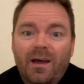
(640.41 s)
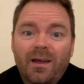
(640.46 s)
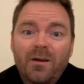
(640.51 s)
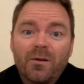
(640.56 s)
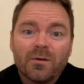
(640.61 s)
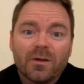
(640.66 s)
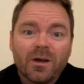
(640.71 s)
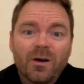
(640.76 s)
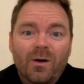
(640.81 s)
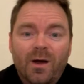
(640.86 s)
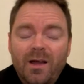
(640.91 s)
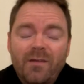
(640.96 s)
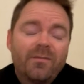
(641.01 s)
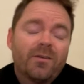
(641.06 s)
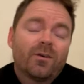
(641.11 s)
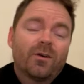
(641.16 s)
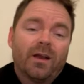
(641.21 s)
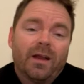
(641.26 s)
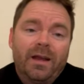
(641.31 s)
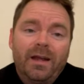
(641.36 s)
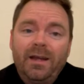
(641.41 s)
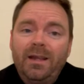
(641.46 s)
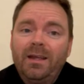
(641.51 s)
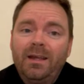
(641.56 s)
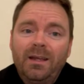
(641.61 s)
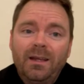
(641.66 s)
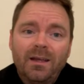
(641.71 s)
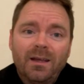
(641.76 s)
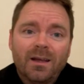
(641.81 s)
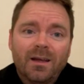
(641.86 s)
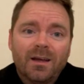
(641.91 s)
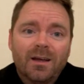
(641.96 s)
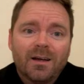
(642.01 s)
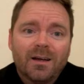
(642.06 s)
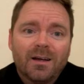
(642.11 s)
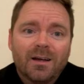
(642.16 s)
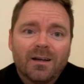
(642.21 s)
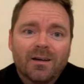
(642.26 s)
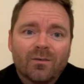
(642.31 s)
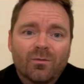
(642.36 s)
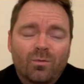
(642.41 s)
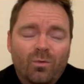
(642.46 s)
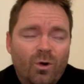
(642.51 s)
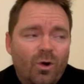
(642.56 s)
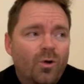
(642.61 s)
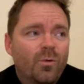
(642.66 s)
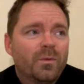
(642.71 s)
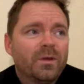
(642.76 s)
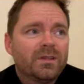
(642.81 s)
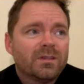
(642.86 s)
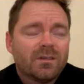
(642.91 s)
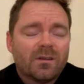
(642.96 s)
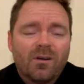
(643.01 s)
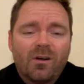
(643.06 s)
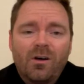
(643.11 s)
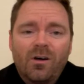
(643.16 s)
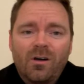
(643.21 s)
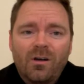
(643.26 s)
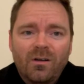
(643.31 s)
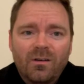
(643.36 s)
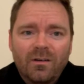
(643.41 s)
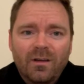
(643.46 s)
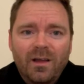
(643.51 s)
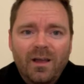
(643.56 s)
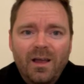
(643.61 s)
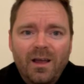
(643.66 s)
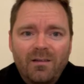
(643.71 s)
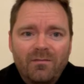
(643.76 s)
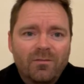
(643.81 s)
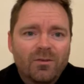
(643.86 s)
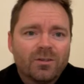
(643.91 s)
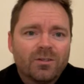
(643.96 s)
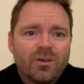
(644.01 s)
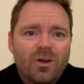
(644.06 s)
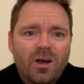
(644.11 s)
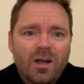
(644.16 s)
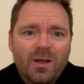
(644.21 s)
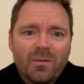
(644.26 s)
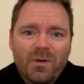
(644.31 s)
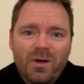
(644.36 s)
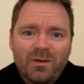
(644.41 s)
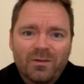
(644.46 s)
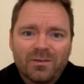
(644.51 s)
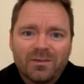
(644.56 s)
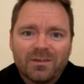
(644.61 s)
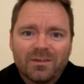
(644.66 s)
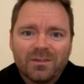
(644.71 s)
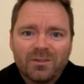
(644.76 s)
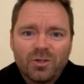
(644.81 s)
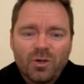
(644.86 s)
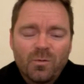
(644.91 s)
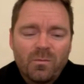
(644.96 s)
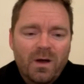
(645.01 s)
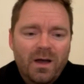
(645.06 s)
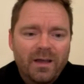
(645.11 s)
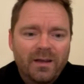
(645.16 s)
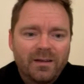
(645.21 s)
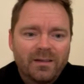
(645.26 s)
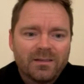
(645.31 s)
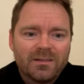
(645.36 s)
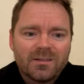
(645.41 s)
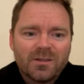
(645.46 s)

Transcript: I don't know. I haven't heard any Romans at all ever talk about Joe Biden,